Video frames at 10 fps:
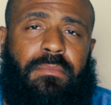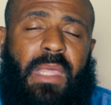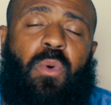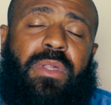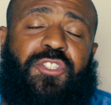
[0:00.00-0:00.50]

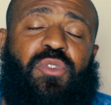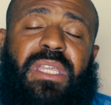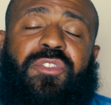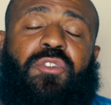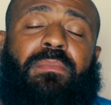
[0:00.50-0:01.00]
I want to
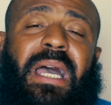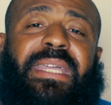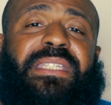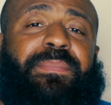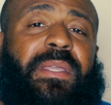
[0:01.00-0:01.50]
give you my
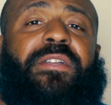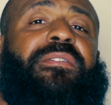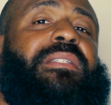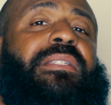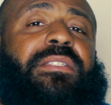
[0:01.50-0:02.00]

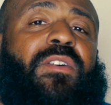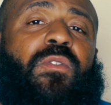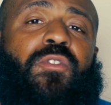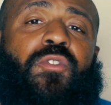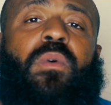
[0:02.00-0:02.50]
experiences so
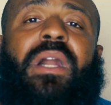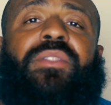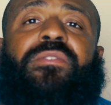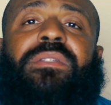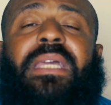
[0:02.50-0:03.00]
you
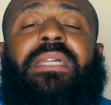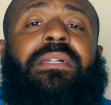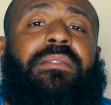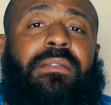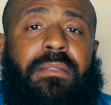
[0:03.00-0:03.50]

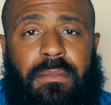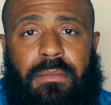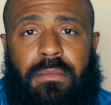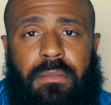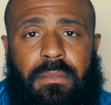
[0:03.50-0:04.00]
understand.
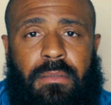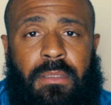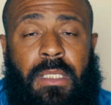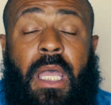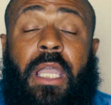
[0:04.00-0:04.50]

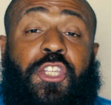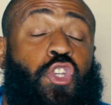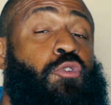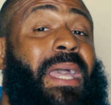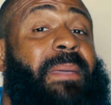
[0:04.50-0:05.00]
Because
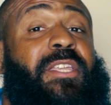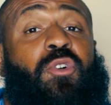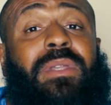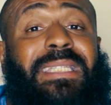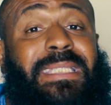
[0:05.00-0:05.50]
you may be
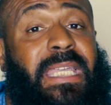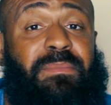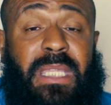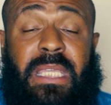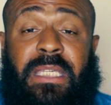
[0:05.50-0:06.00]
doing the
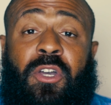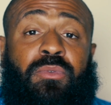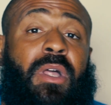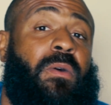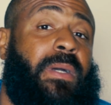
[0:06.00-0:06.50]
same thing and
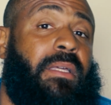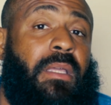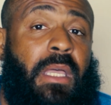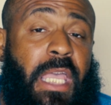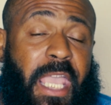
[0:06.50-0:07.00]
don't know it.
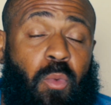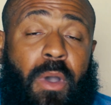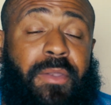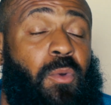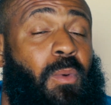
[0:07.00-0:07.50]
And
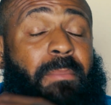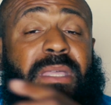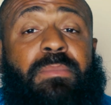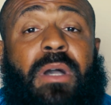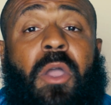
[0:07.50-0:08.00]
wondering why
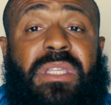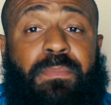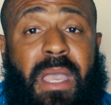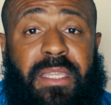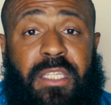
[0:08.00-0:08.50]
people are
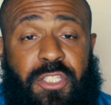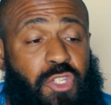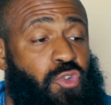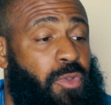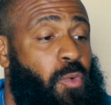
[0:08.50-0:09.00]
responding to
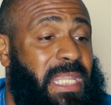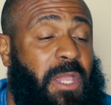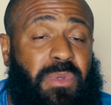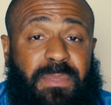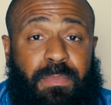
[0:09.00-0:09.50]
you the way
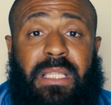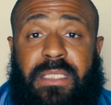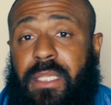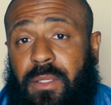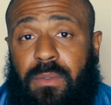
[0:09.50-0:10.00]
they respond
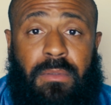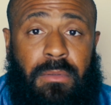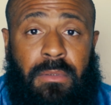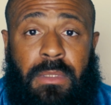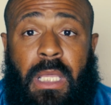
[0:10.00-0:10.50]
to you.
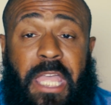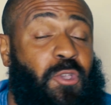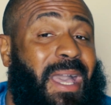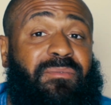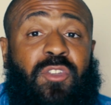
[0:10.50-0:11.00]
And
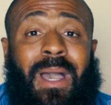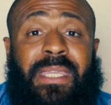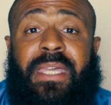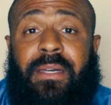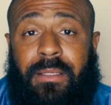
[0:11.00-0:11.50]
you have no
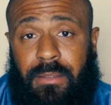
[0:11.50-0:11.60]
idea.